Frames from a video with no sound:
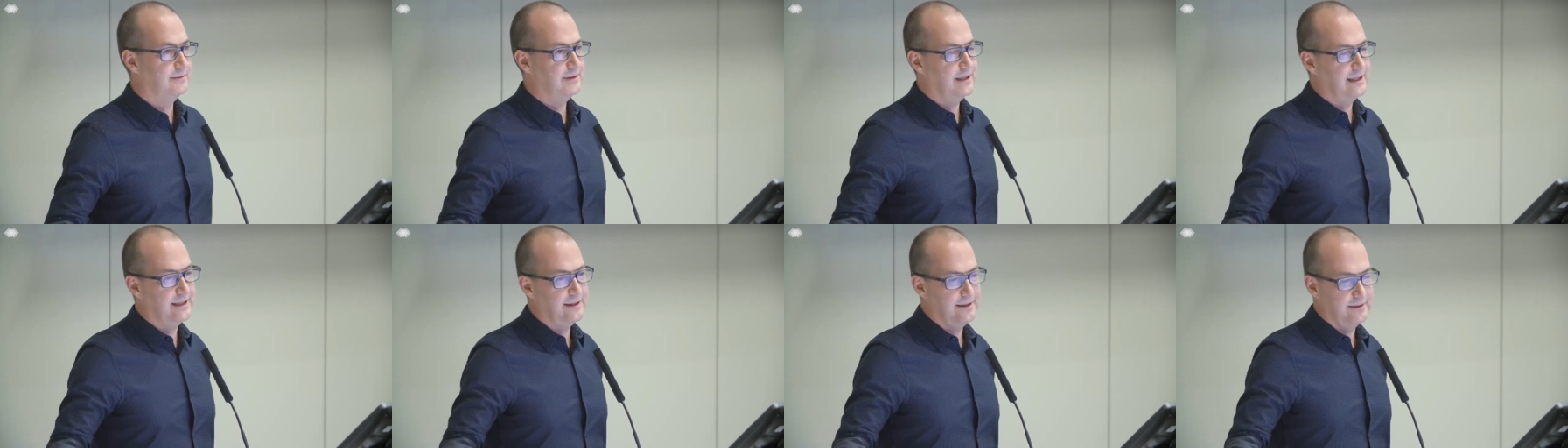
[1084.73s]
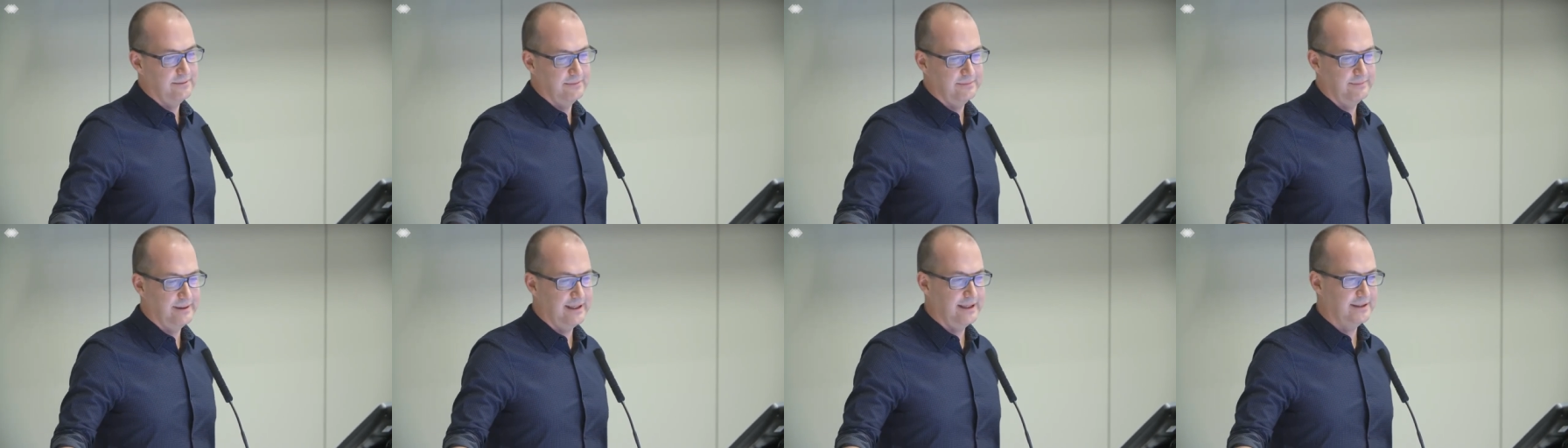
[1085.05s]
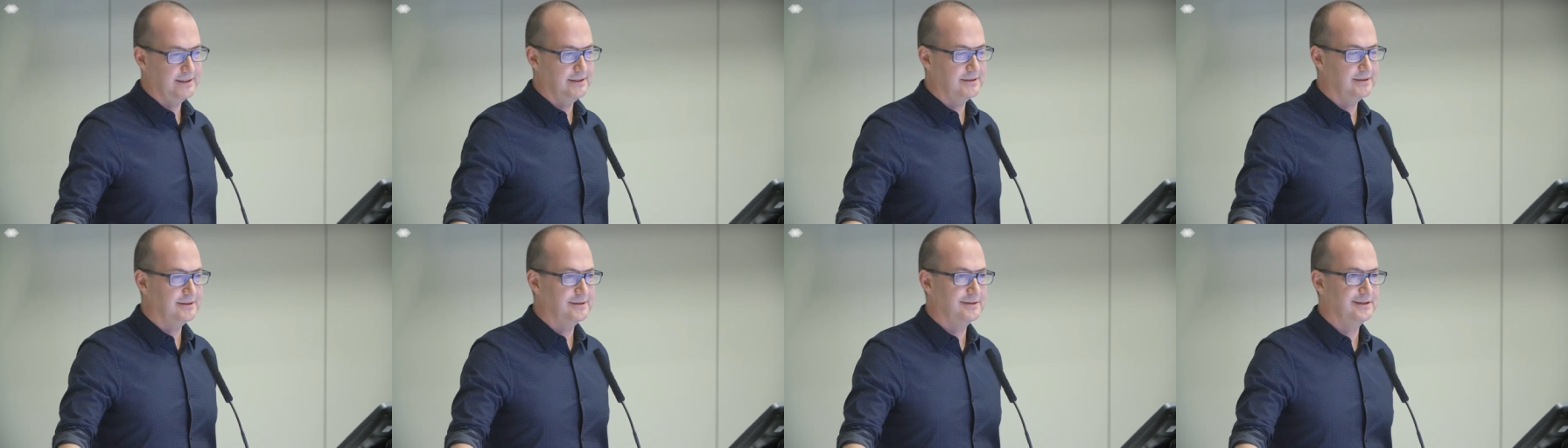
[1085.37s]
uh,
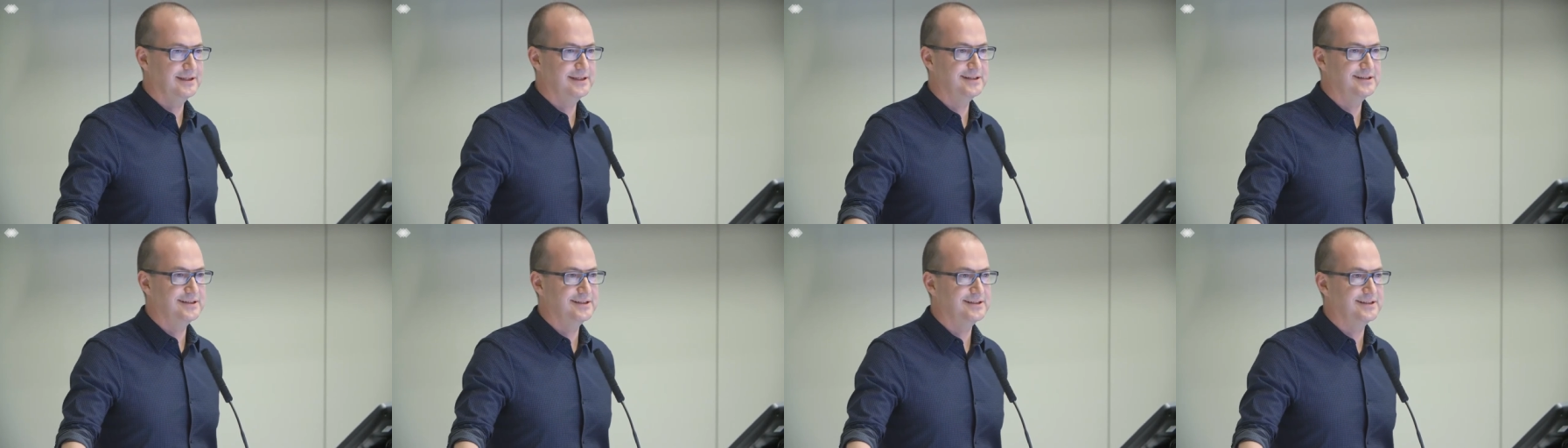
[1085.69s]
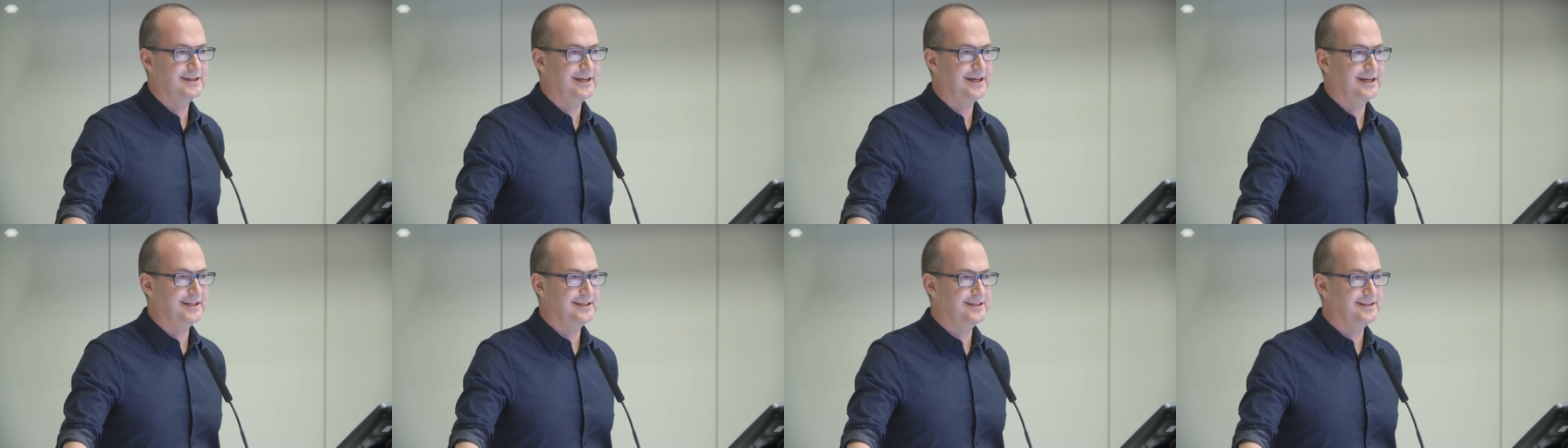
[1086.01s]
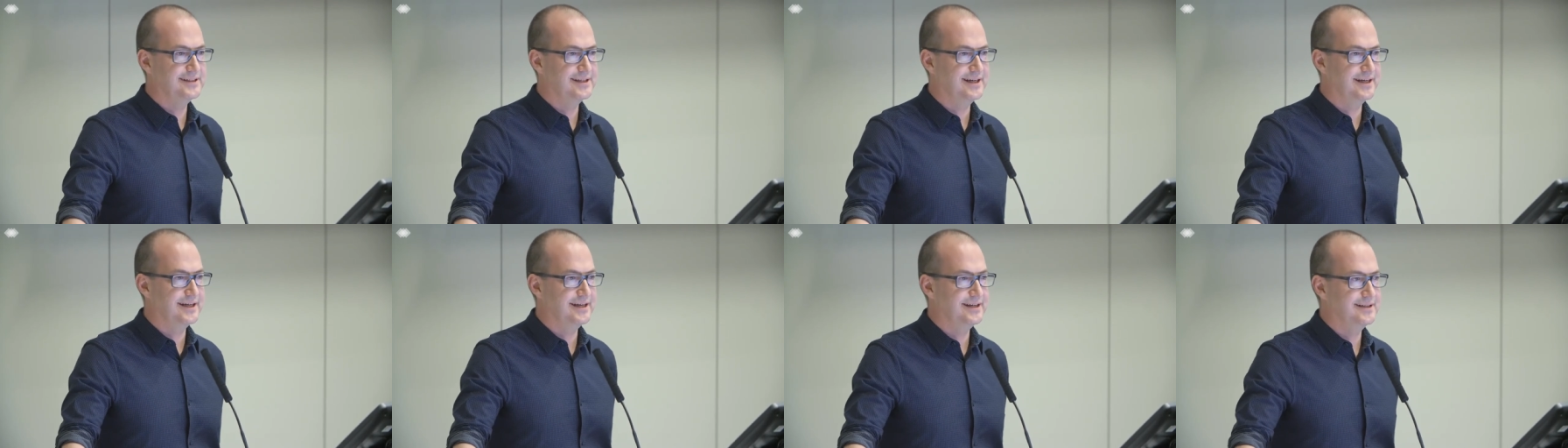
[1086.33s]
better in
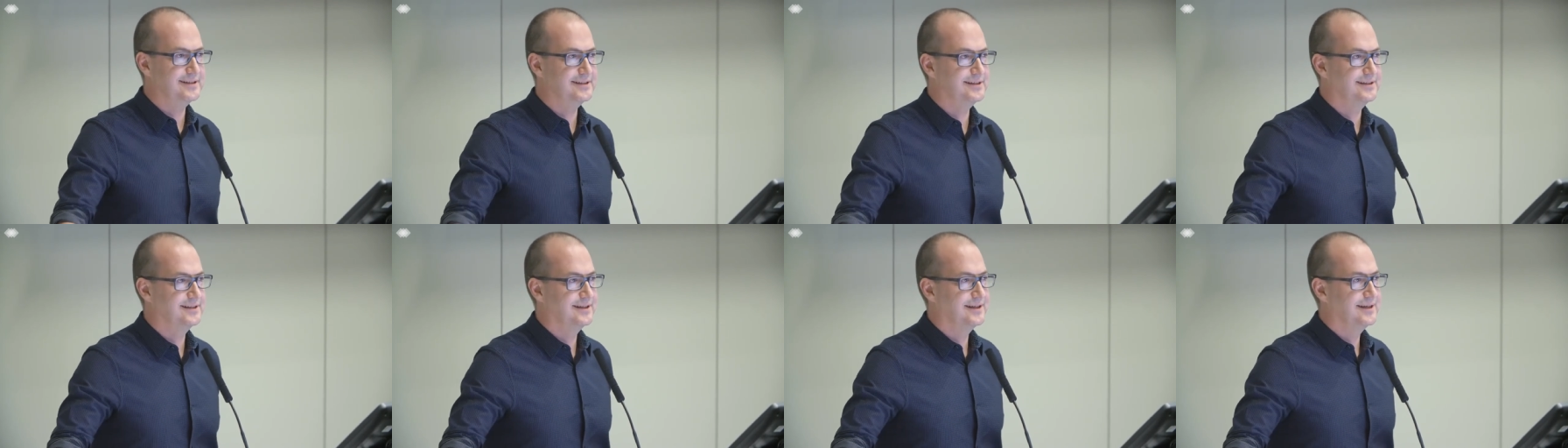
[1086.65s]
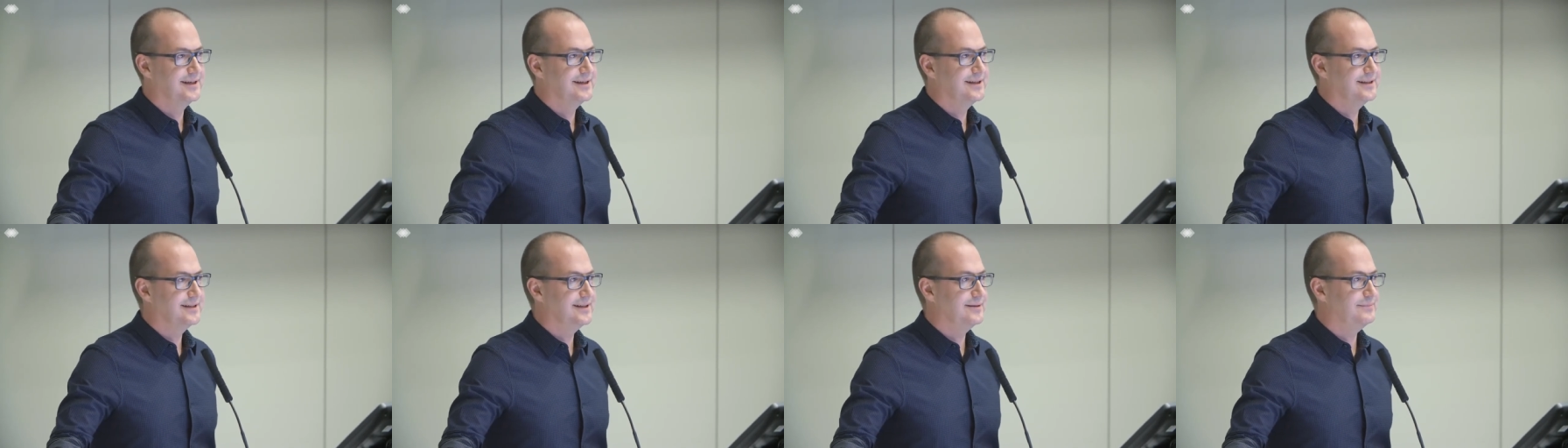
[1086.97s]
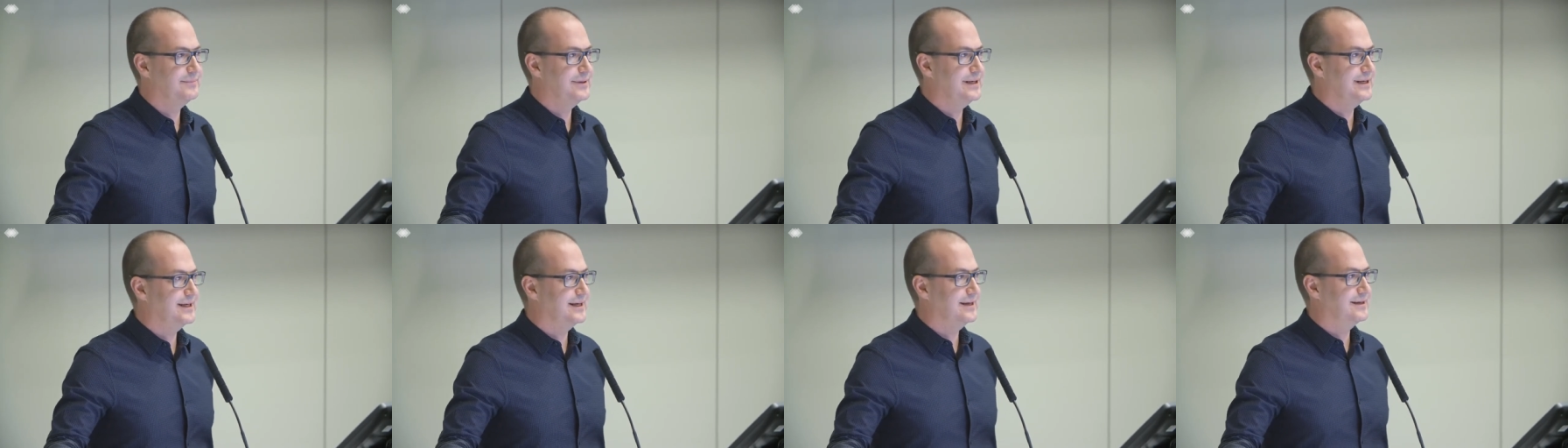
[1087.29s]
society's eyes
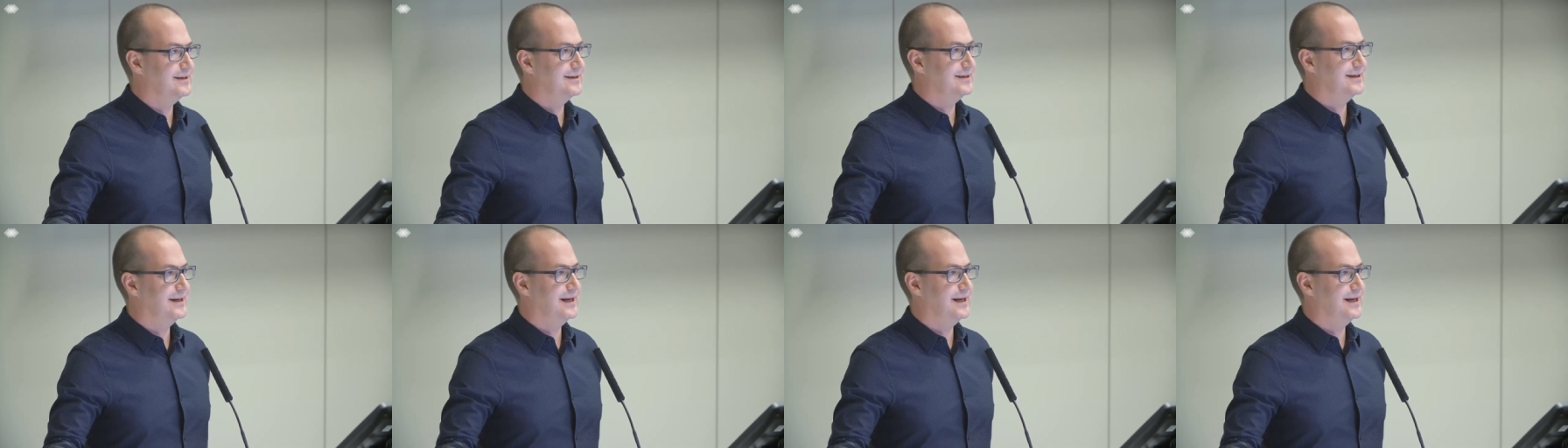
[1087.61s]
than being a,